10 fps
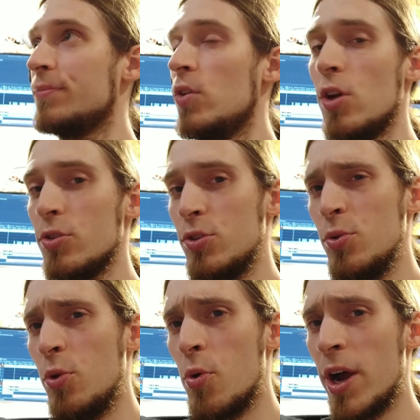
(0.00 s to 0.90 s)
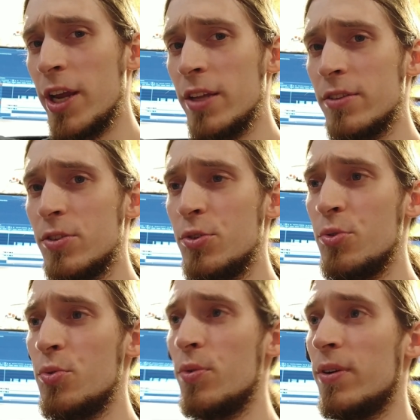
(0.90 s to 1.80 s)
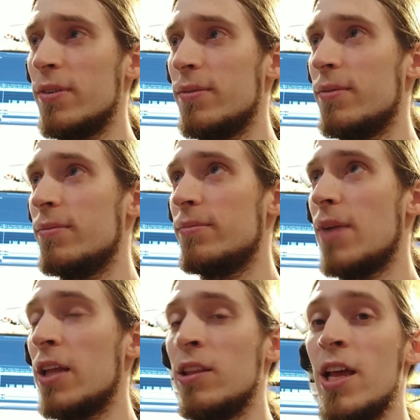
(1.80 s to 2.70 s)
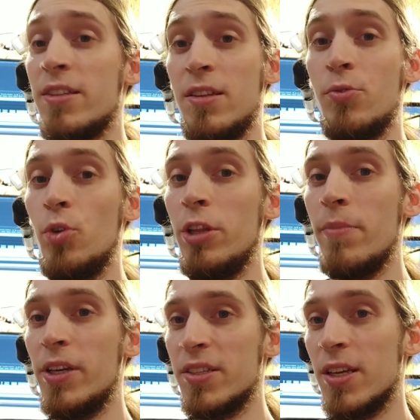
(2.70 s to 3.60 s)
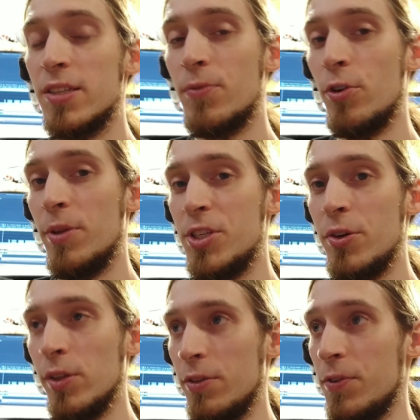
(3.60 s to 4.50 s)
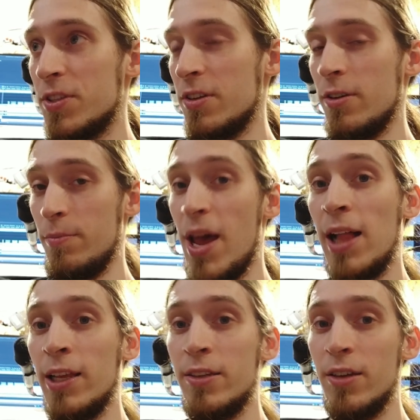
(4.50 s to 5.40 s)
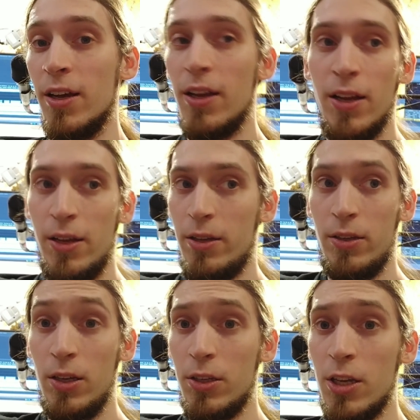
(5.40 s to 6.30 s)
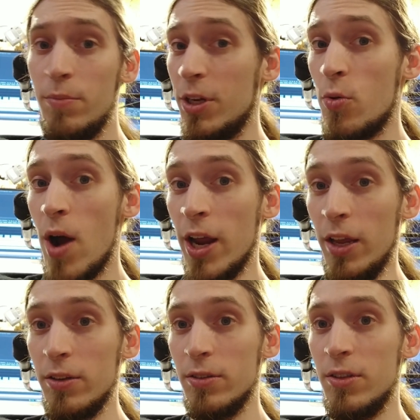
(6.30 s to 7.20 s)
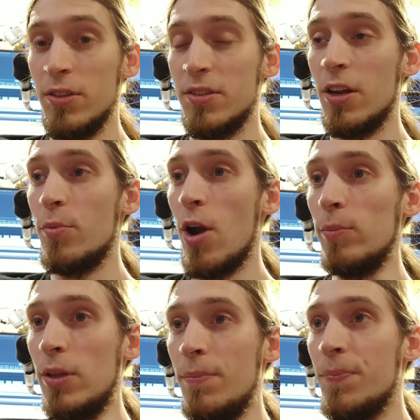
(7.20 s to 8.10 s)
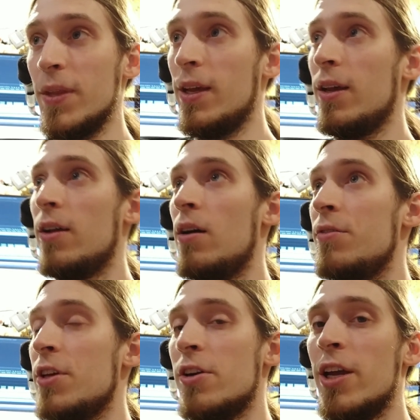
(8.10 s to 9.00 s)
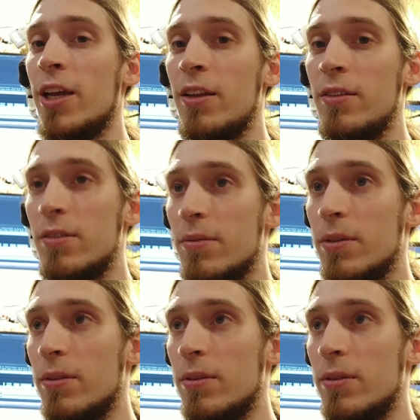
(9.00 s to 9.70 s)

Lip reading: not too quiet, unless it really makes sense for the material. If it's a ballad, it can be quiet, it's not a problem. On the other hand,